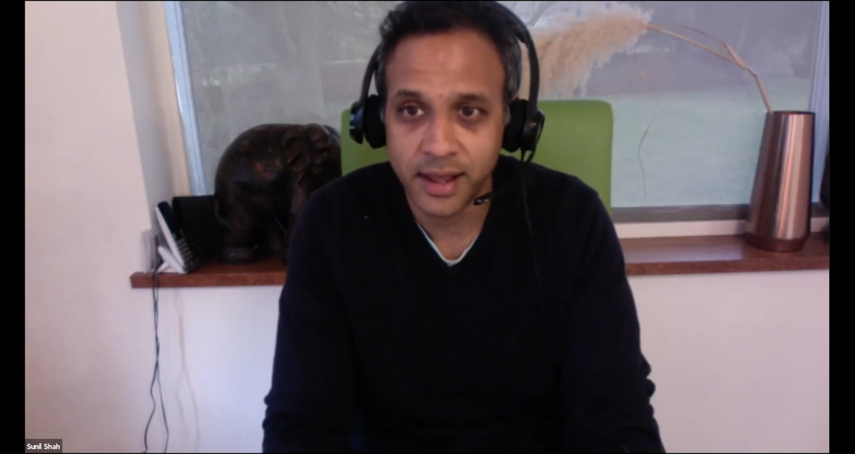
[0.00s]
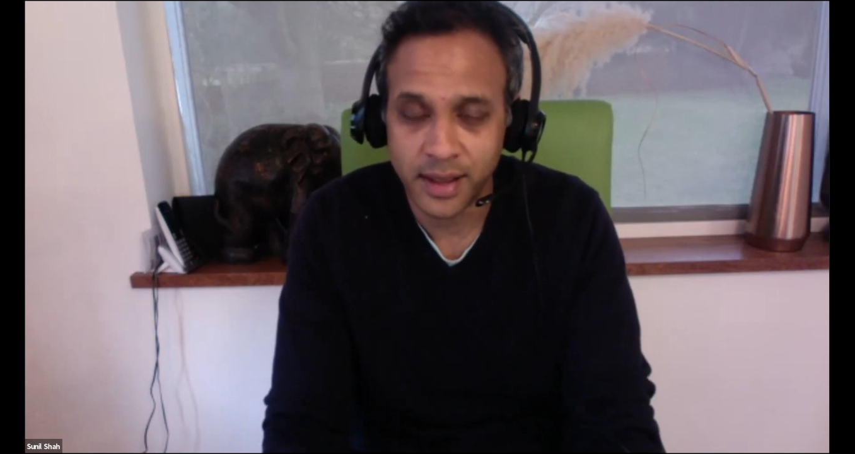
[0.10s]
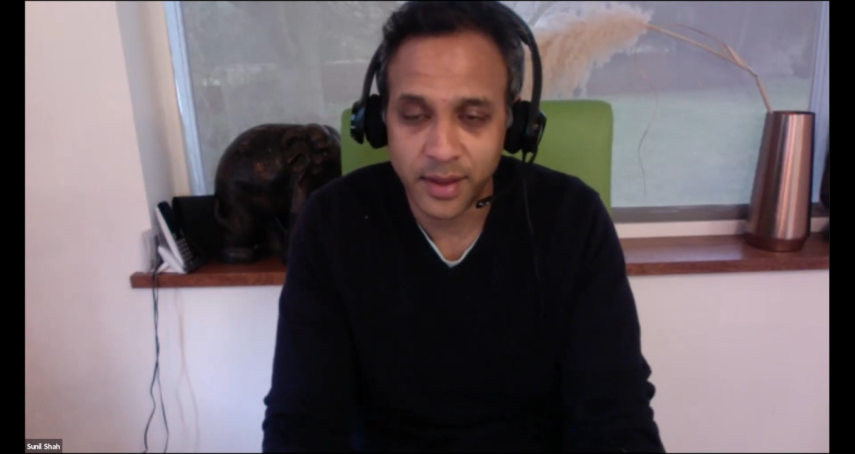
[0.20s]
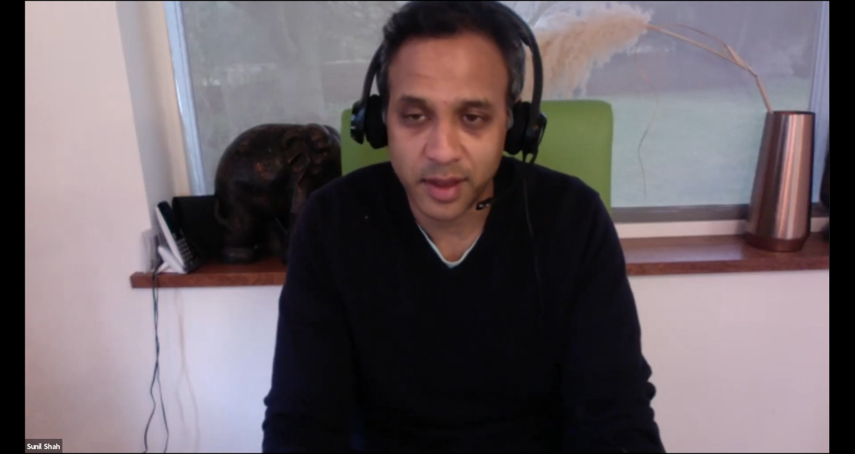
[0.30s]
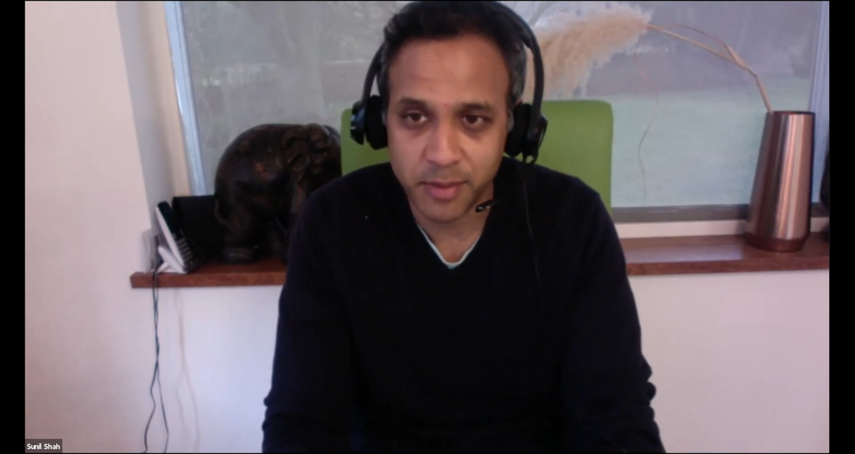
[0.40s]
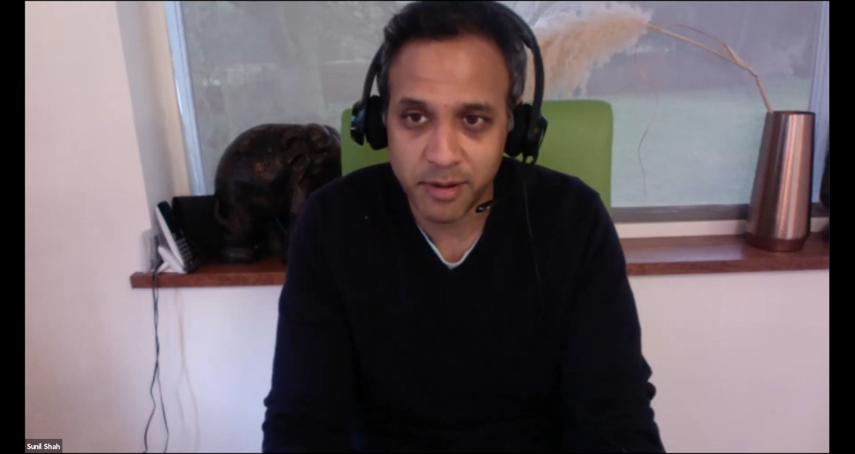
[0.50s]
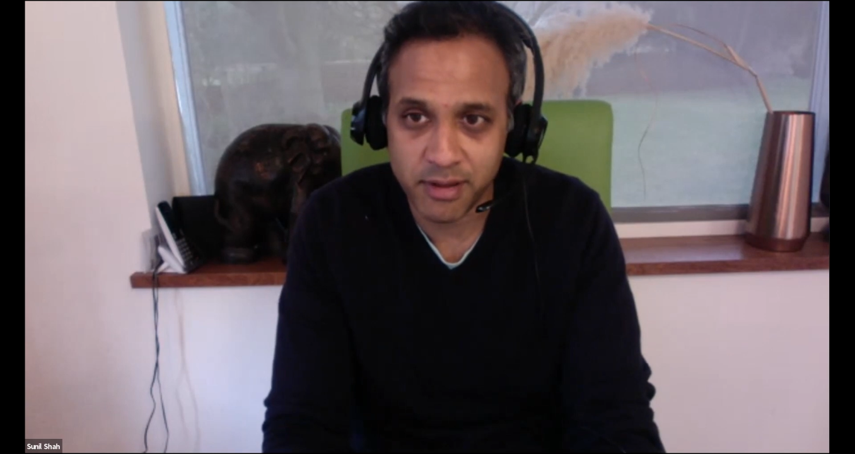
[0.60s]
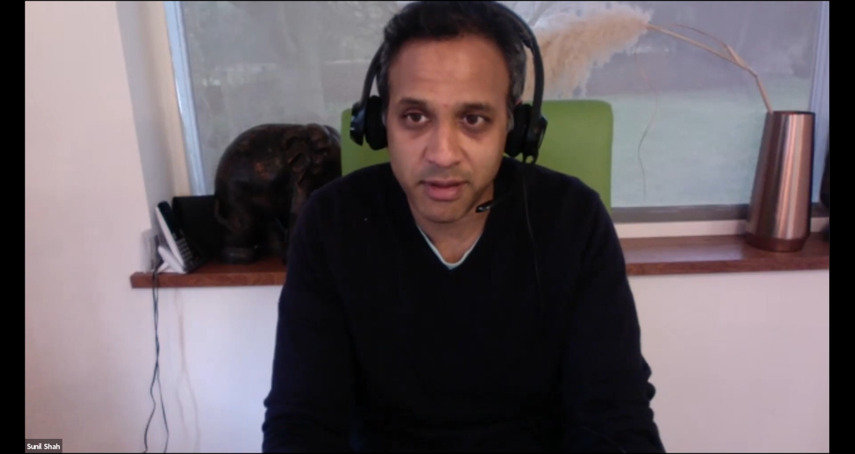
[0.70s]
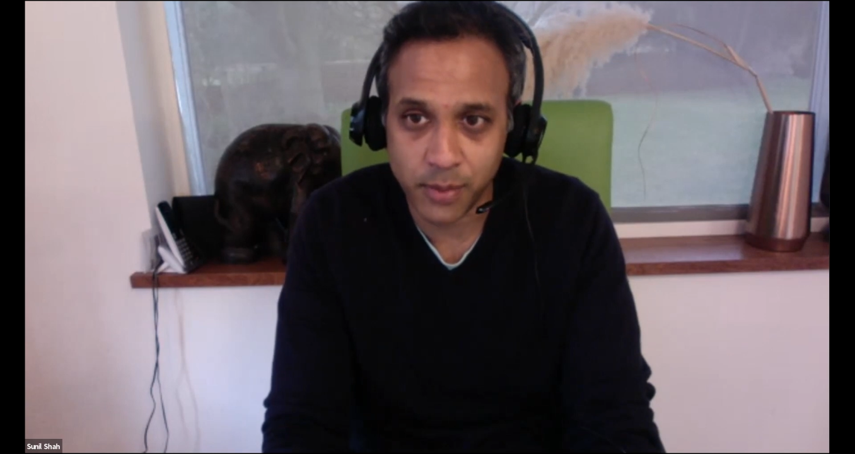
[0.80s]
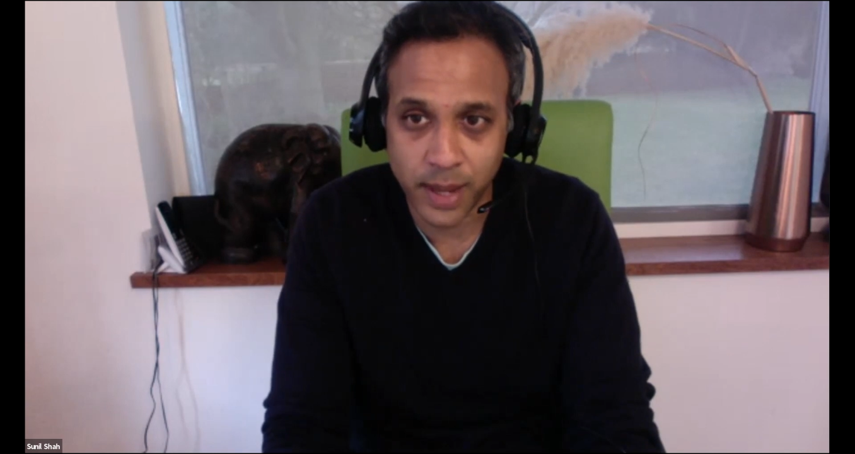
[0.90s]
and the
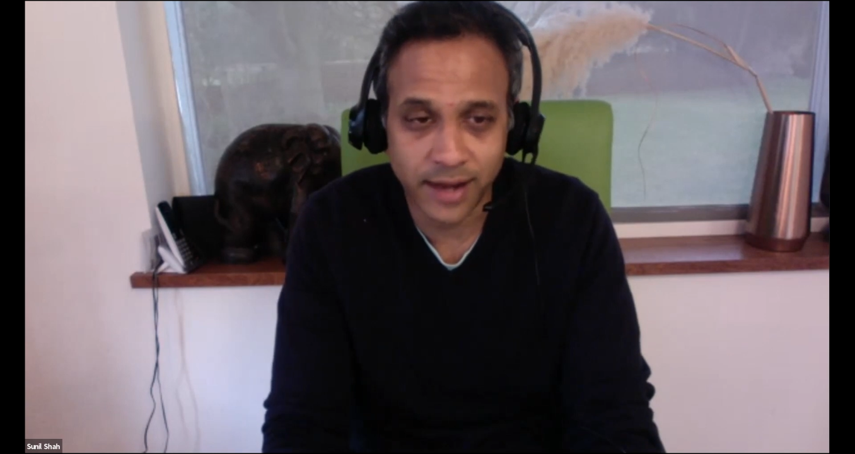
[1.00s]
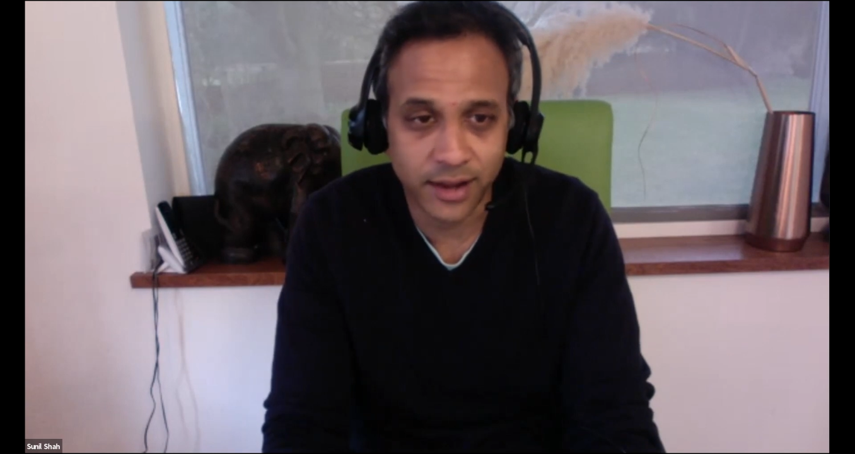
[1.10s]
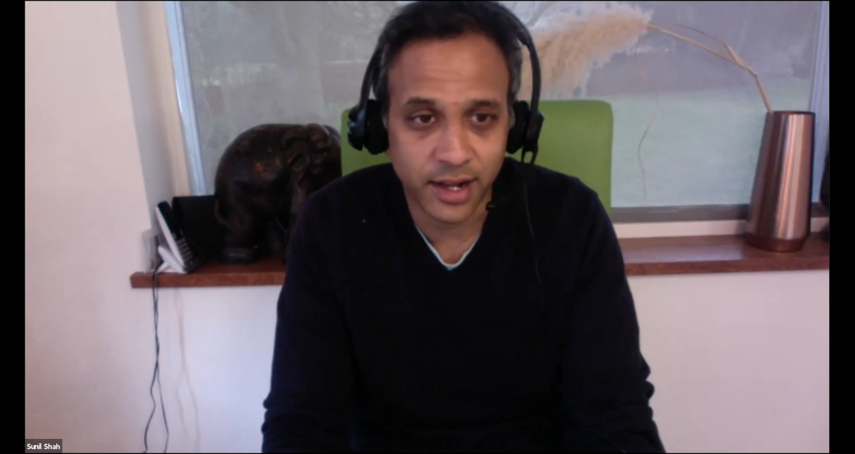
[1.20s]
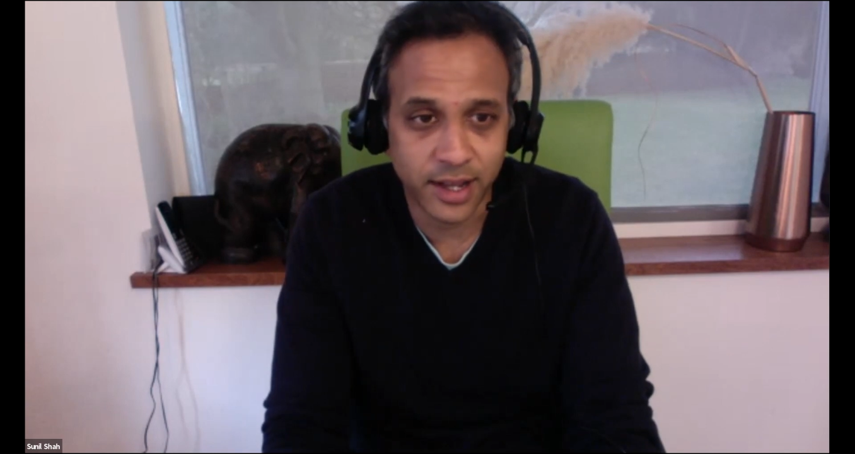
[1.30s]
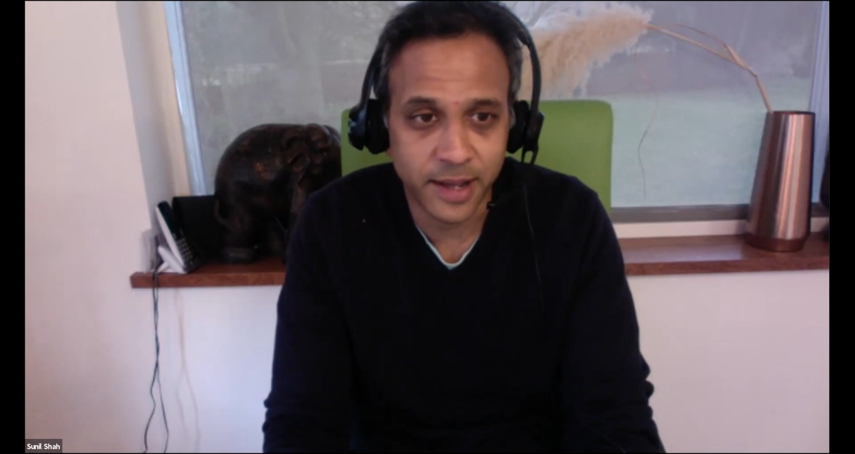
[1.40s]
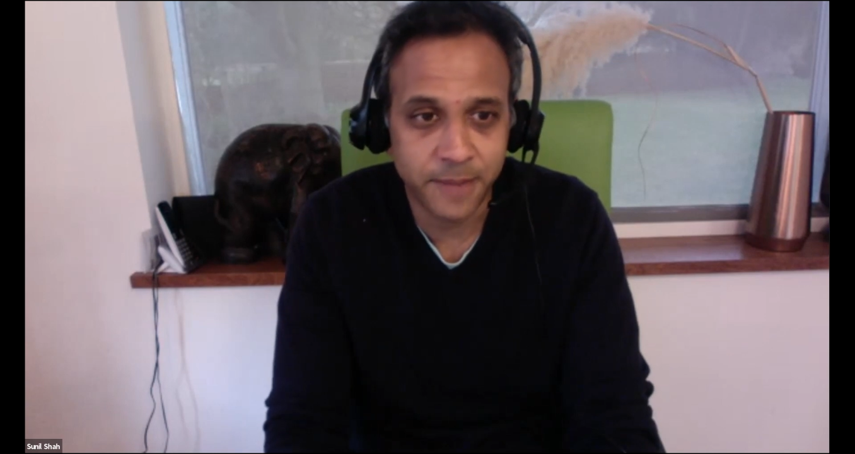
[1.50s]
experiences we had earlier.